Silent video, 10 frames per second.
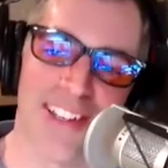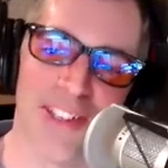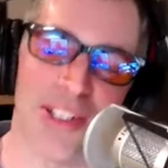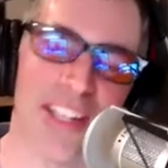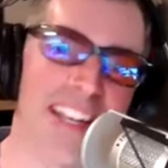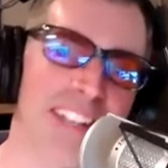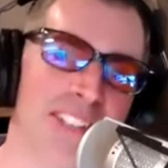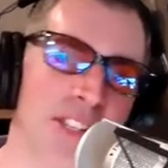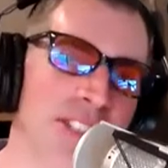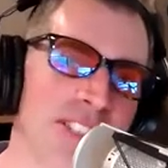You could get
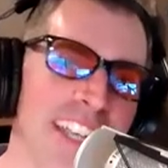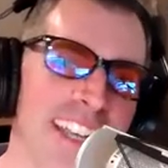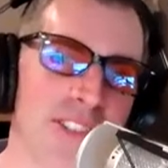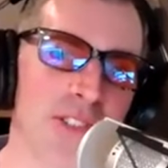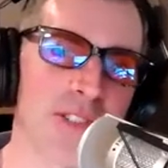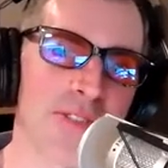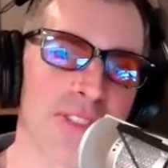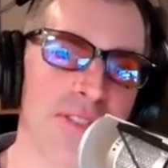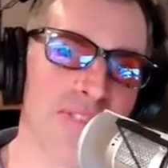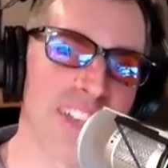seriously injured
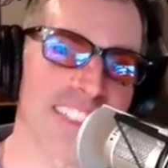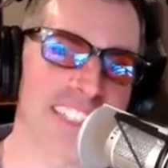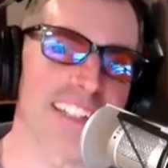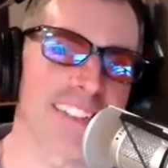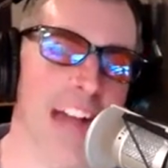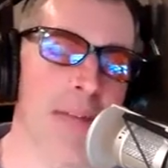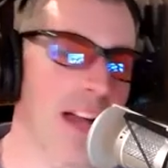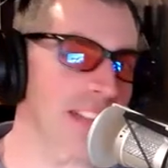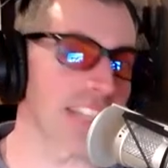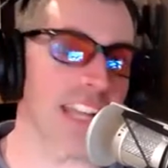from fencing. I'm
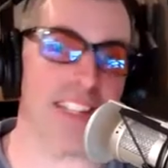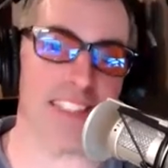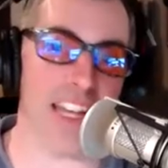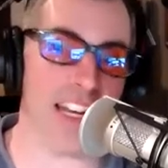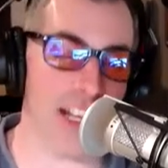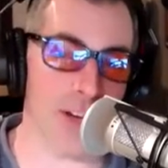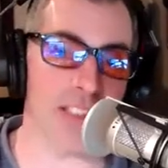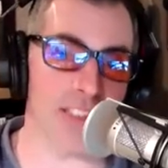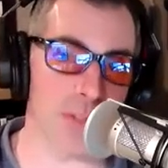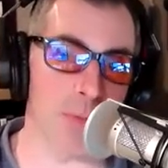not saying well, that's not an
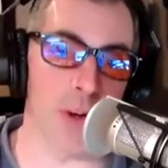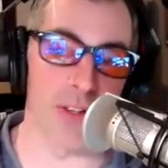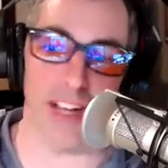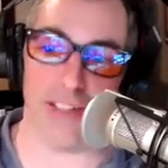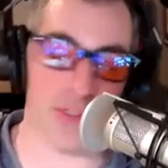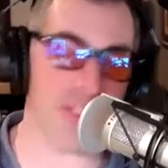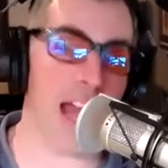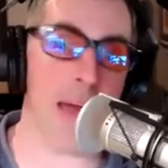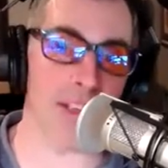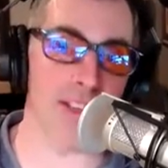aggressive sport. You guys are
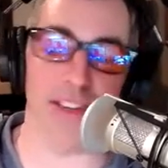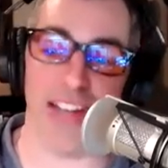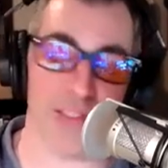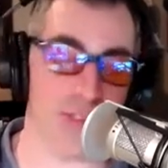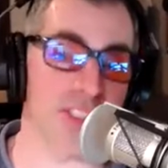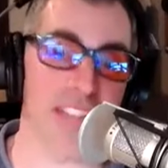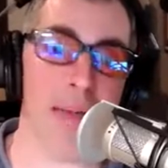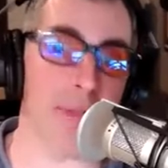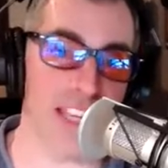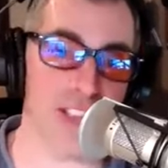stabbing, you guys are
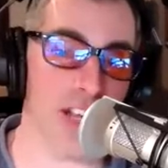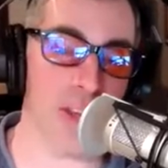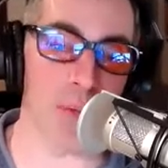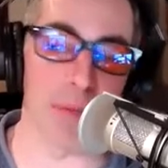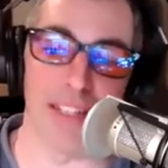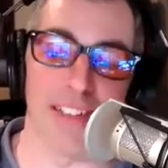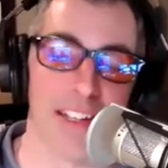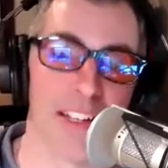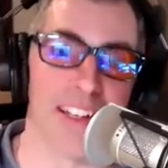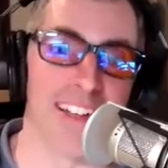stabbing each other, but
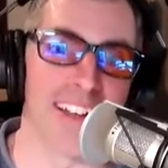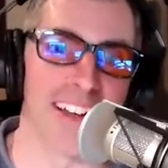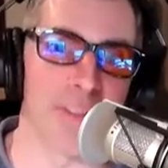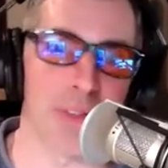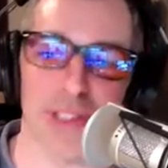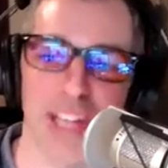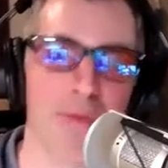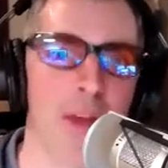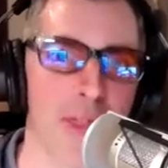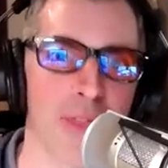yeah. What'd you
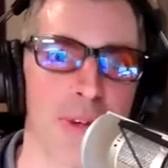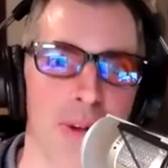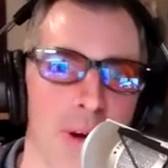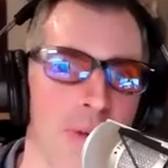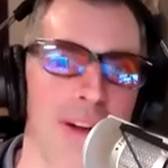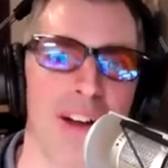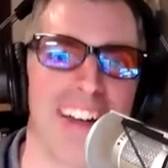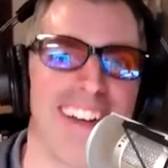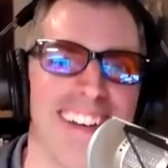get, run through or what?